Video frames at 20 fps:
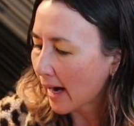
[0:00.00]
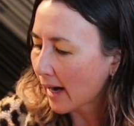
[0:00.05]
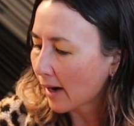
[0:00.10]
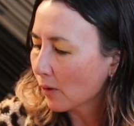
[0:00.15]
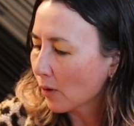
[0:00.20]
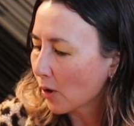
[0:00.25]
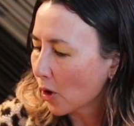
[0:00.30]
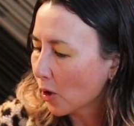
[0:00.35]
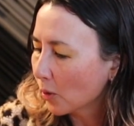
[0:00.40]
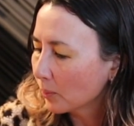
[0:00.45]

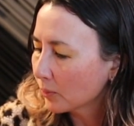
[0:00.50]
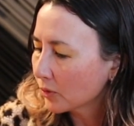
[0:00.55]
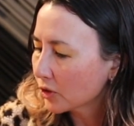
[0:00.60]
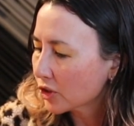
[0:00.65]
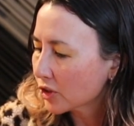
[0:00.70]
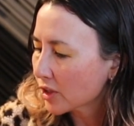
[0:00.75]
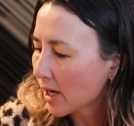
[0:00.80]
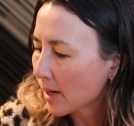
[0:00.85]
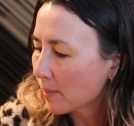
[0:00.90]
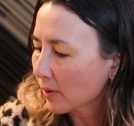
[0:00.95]
How Homes
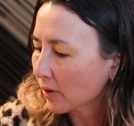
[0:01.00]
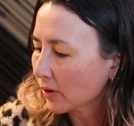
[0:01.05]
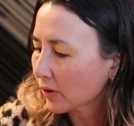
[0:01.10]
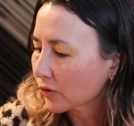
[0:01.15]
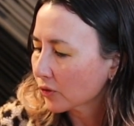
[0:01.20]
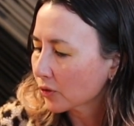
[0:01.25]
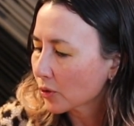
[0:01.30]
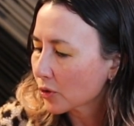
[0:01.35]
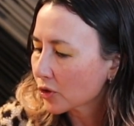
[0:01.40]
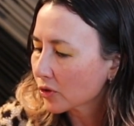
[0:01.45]
Shape Our
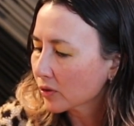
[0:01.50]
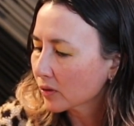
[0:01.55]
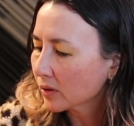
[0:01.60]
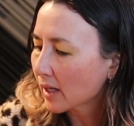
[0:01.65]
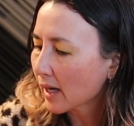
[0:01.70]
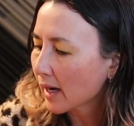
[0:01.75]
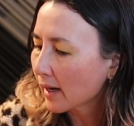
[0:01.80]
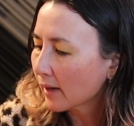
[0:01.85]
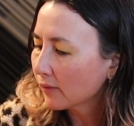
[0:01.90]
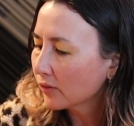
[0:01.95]
Social
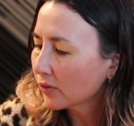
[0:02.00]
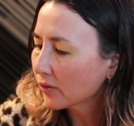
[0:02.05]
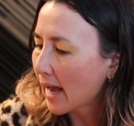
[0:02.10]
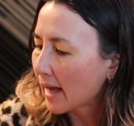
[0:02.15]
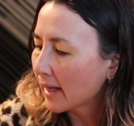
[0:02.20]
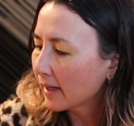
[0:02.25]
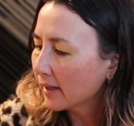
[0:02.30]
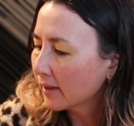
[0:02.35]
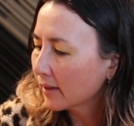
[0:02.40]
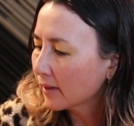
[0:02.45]
Lives,
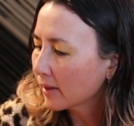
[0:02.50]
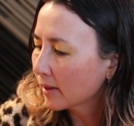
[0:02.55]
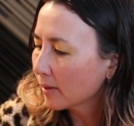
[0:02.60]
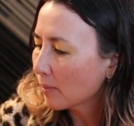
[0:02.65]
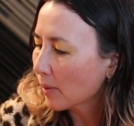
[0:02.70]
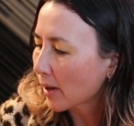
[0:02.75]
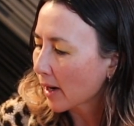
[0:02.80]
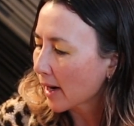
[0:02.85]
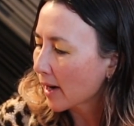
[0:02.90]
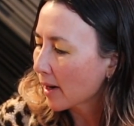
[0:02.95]

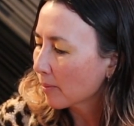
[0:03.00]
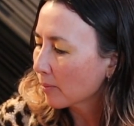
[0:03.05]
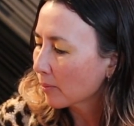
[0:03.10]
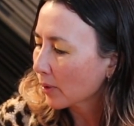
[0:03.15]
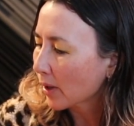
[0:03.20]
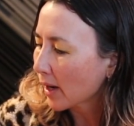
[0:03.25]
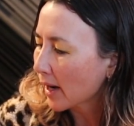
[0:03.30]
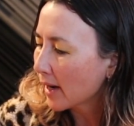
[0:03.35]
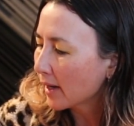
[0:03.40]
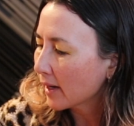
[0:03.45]
edited by
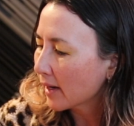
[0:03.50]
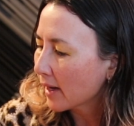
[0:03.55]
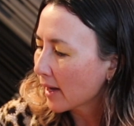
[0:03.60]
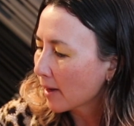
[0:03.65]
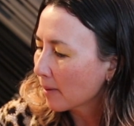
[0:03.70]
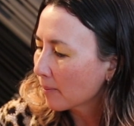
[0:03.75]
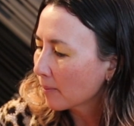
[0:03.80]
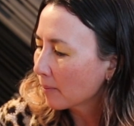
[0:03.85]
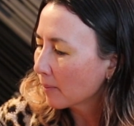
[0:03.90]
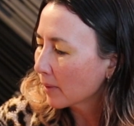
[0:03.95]
Brian
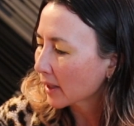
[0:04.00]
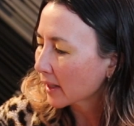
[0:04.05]
M.